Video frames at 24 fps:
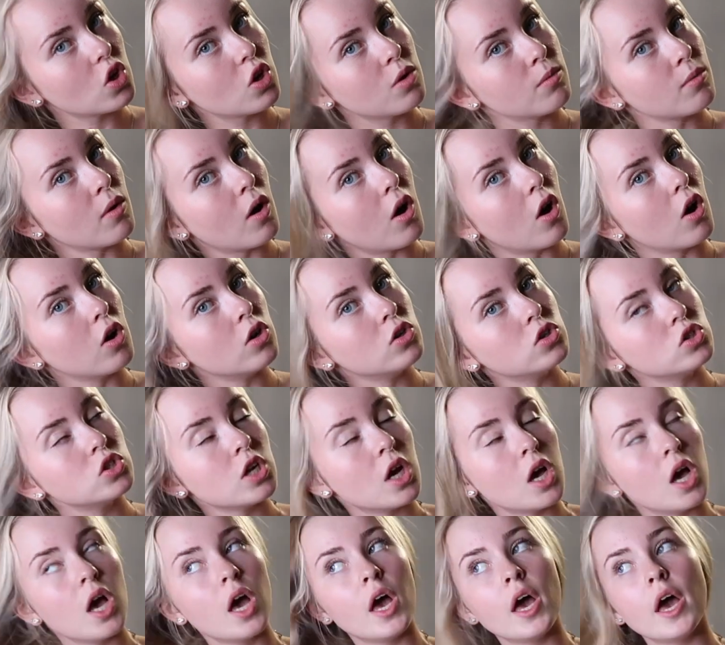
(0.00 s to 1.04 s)
too
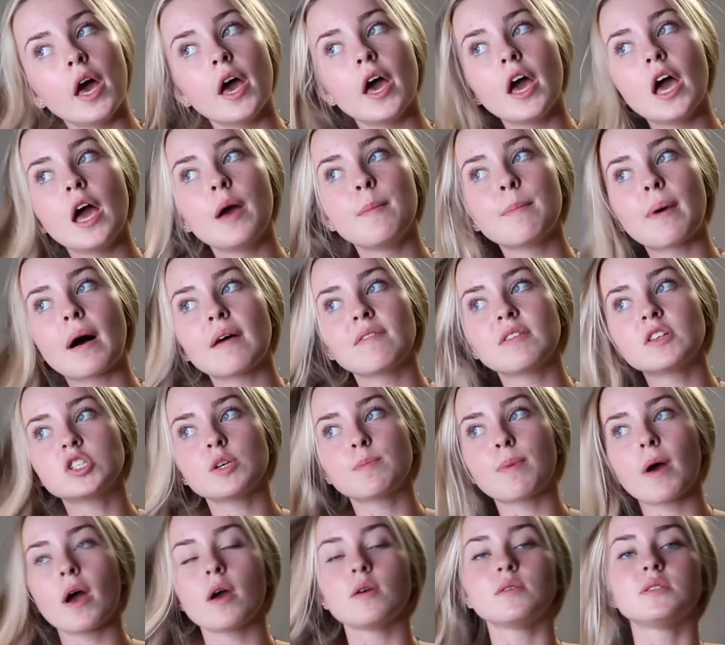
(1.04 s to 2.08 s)
much um, but I've
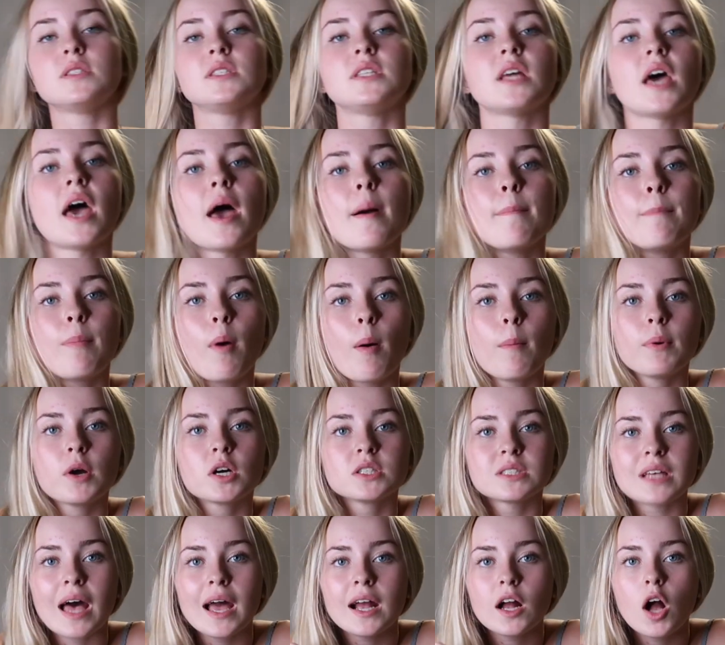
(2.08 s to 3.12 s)
literally posted it. But
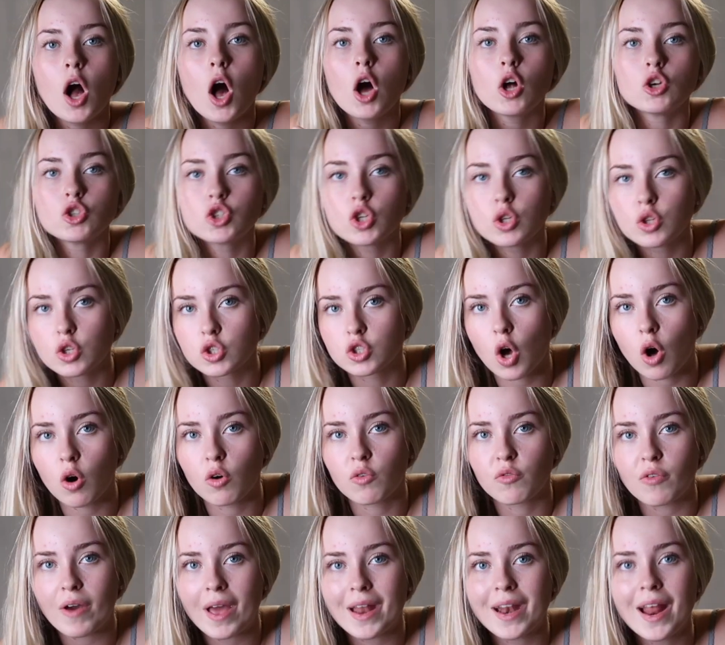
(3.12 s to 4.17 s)
because I can't do the
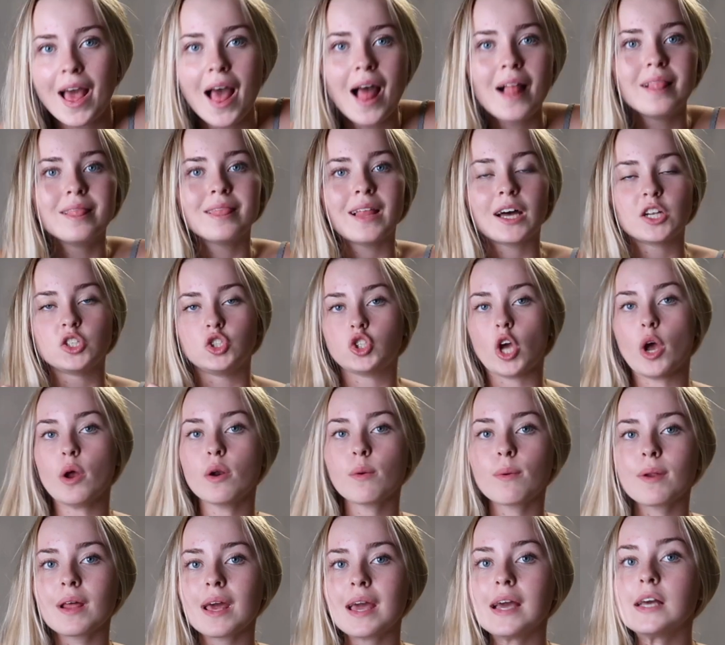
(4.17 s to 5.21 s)
dolphin, I
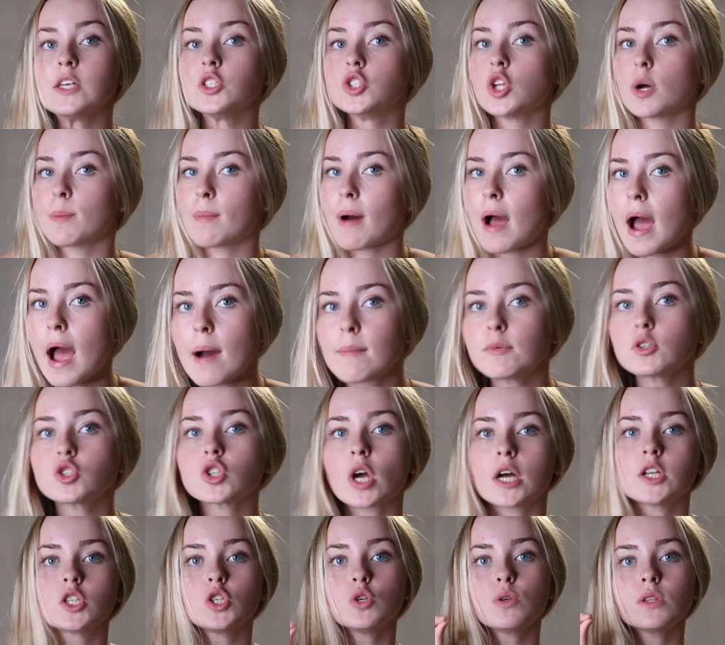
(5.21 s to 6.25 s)
don't know what it is, no matter how
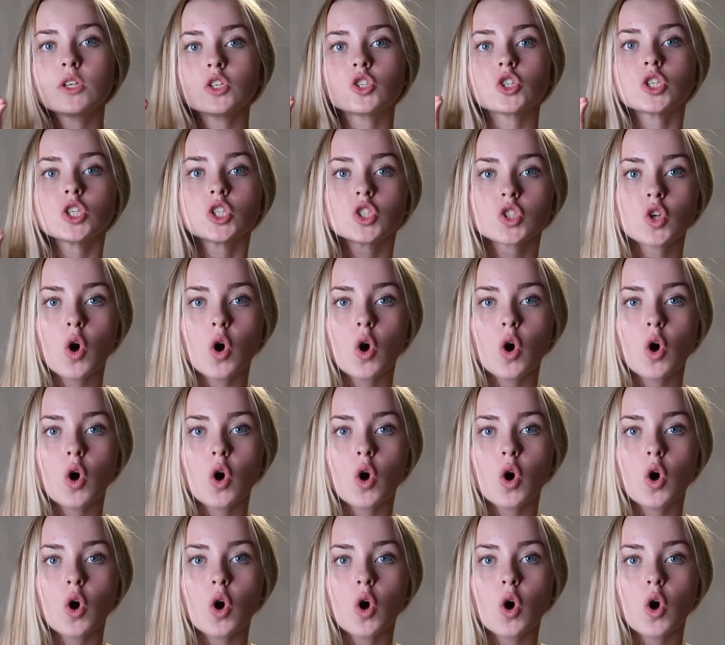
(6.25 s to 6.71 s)
much I do, literally